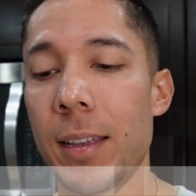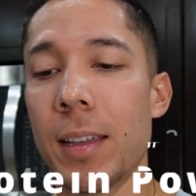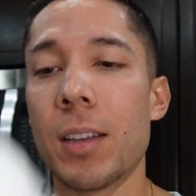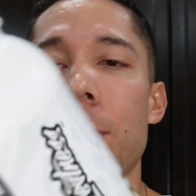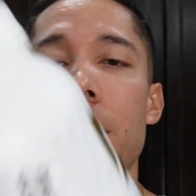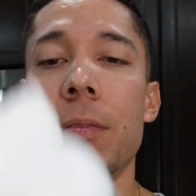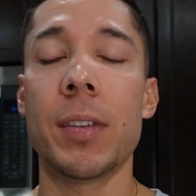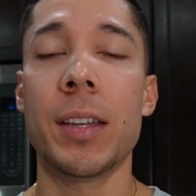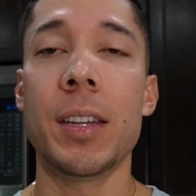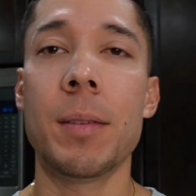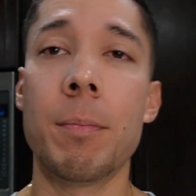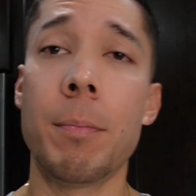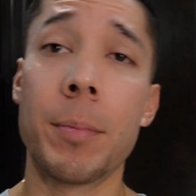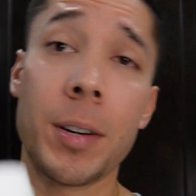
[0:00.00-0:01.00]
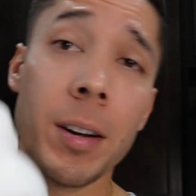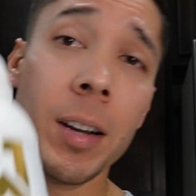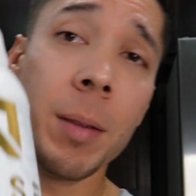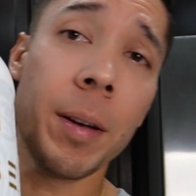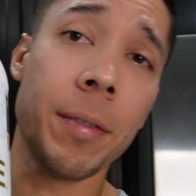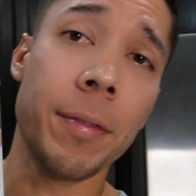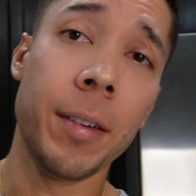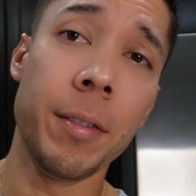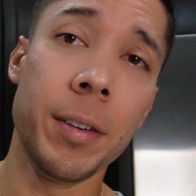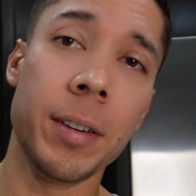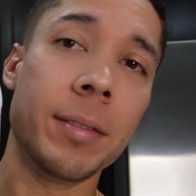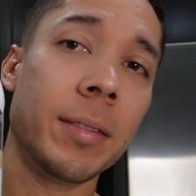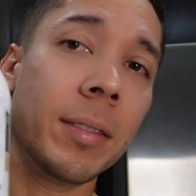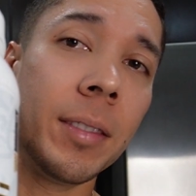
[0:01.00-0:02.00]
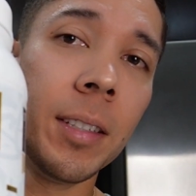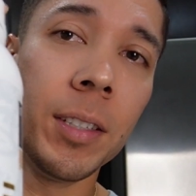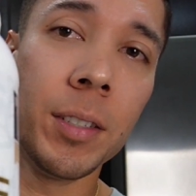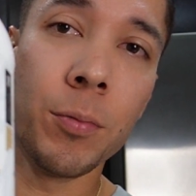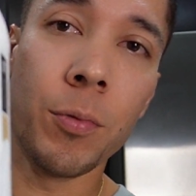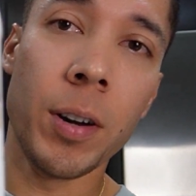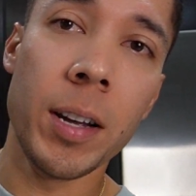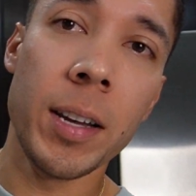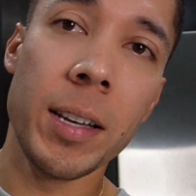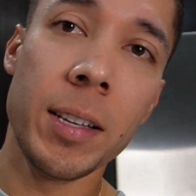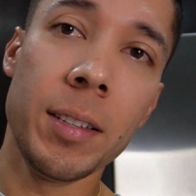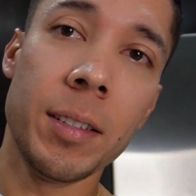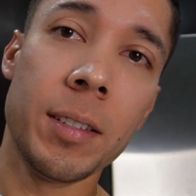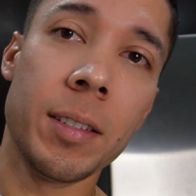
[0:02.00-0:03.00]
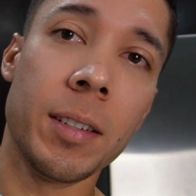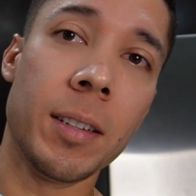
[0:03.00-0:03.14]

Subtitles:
it could be of any. Currently my favorite is Rise.